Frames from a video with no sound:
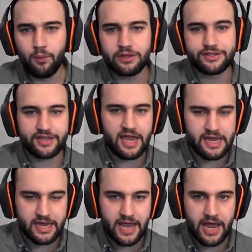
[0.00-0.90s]
what did the
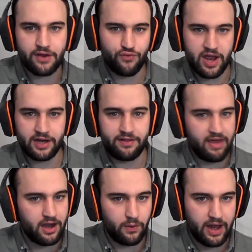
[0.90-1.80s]
KKK, Reagan, and the
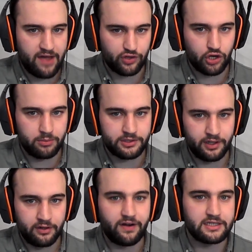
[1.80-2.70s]
NRA have in
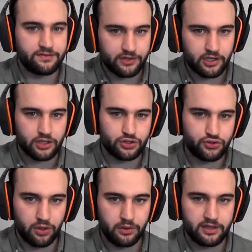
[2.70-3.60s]
common? Fighting for gun
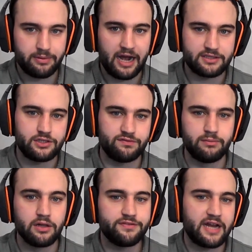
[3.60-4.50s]
control in the passage of
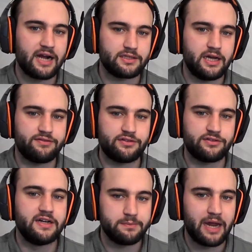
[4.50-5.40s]
Mulford Act after
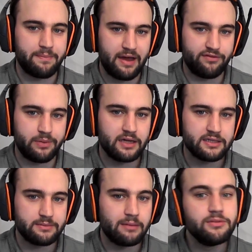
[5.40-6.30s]
30 Black Panther
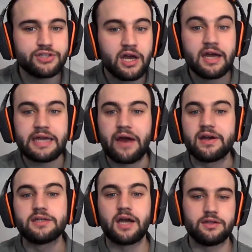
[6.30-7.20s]
Party members
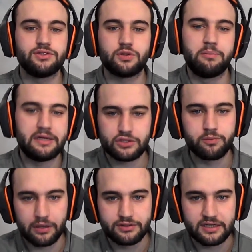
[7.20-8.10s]
carried guns to a
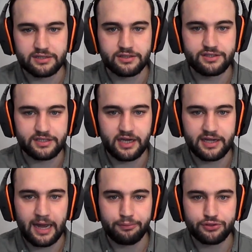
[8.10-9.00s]
political protest at the CA
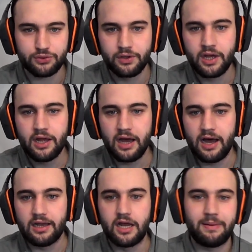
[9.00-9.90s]
Capitol.
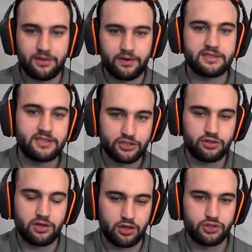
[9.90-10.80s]
Learn about the racist
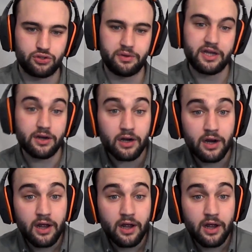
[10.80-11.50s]
history of gun control here.